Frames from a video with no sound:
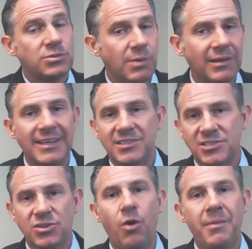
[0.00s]
There's really
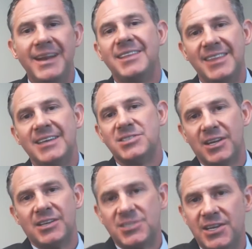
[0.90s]
so many things
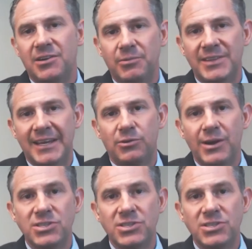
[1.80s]
to consider with that